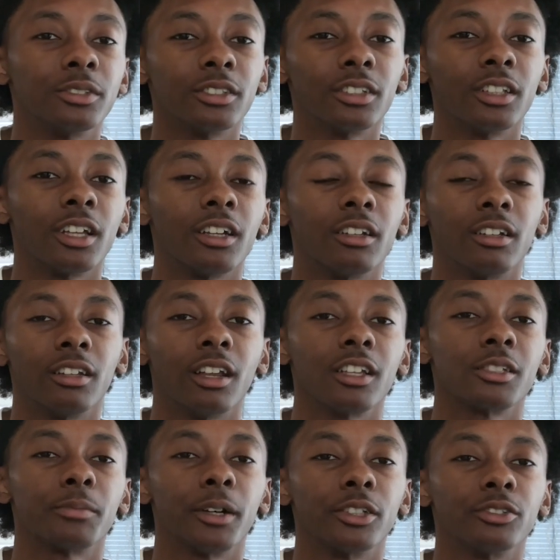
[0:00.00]
and like, not
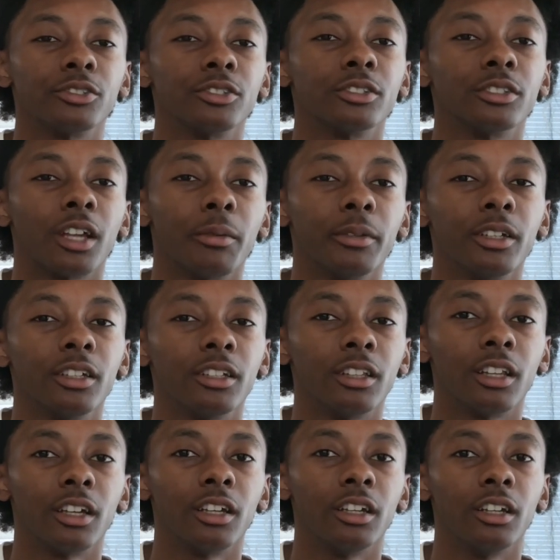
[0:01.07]
sponsorships, I've been getting
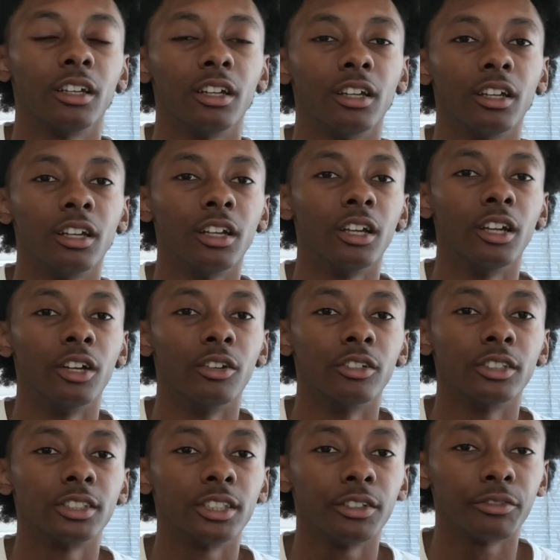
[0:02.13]
like
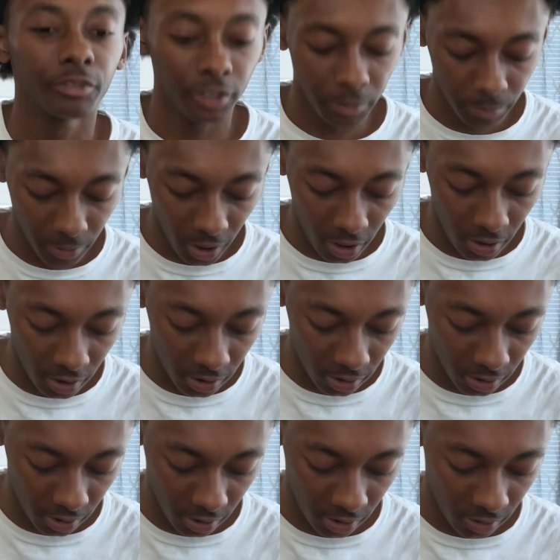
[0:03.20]
sent free products and
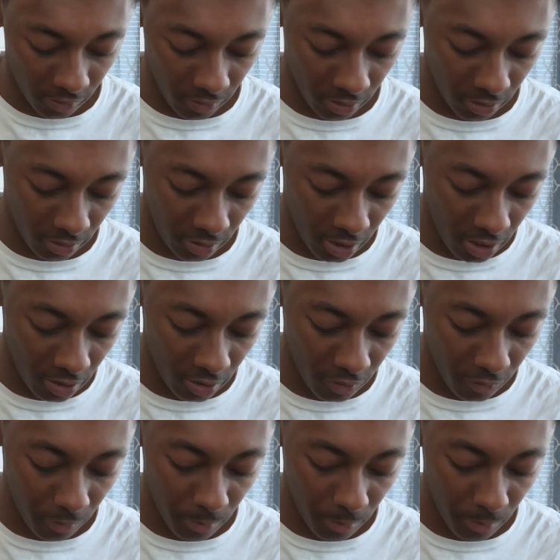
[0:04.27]
stuff, so, and I don't even